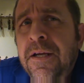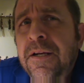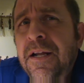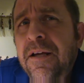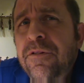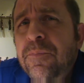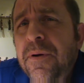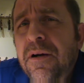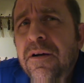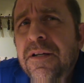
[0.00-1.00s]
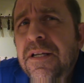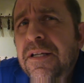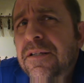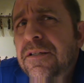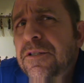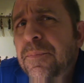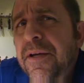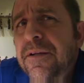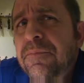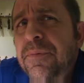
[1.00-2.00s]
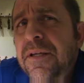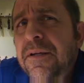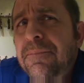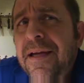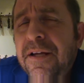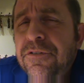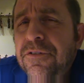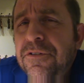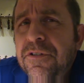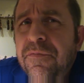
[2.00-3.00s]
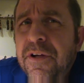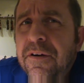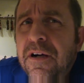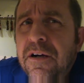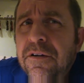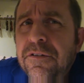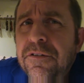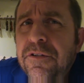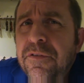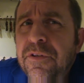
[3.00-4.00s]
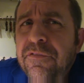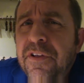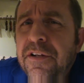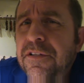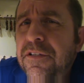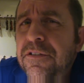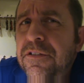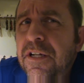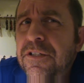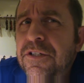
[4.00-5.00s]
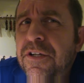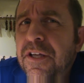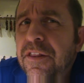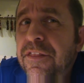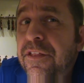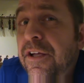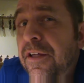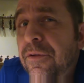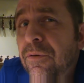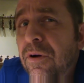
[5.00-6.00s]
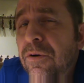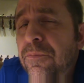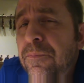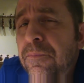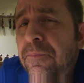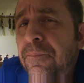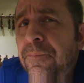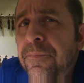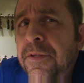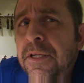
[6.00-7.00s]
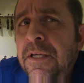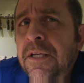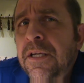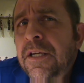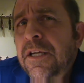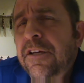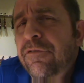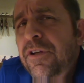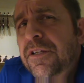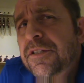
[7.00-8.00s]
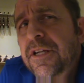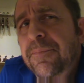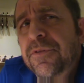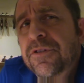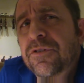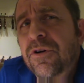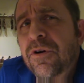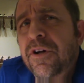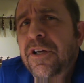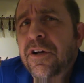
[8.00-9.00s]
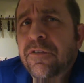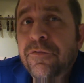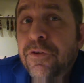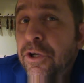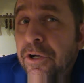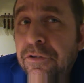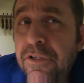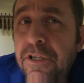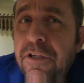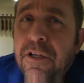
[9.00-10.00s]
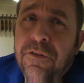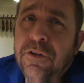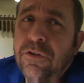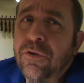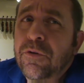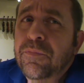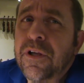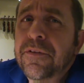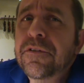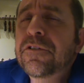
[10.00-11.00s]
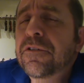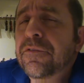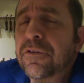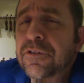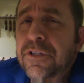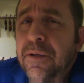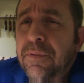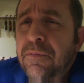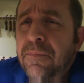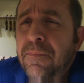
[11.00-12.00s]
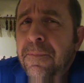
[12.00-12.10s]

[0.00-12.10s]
Neither party, despite being masters of their art, could have invented such a thing on their own. If we accept the story of Viotti and the Tort brothers, for example,